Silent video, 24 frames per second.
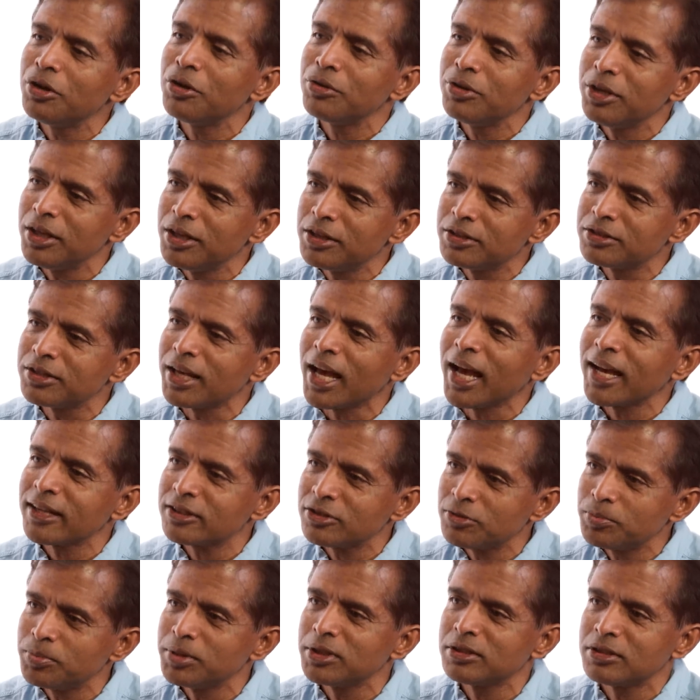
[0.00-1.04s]
know the
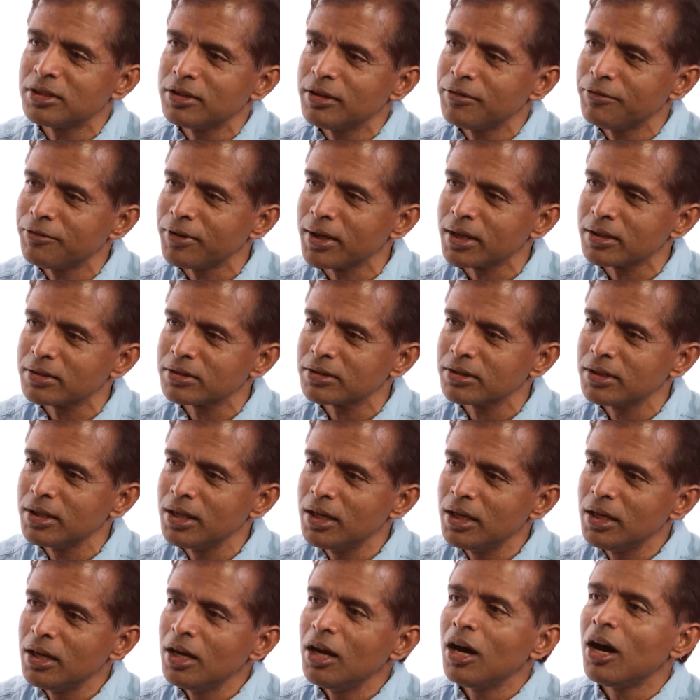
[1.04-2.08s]
exact specifics
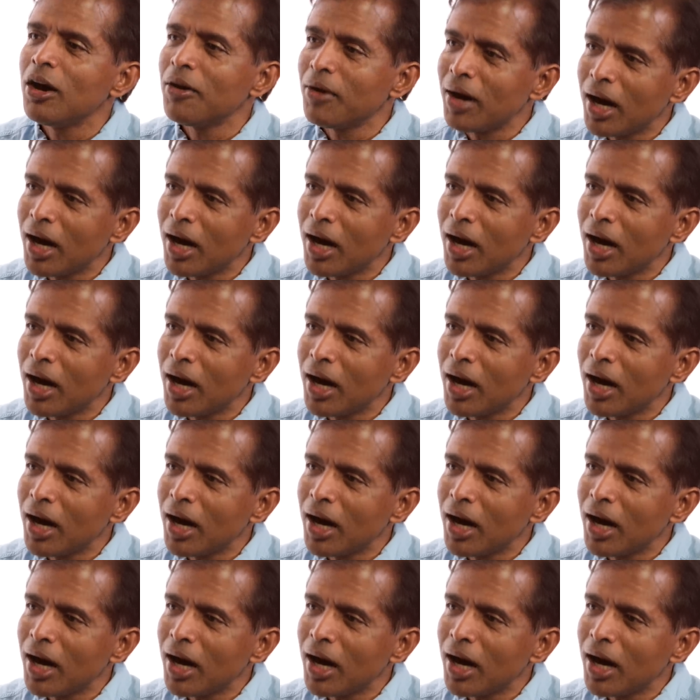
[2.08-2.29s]
mm-hmm.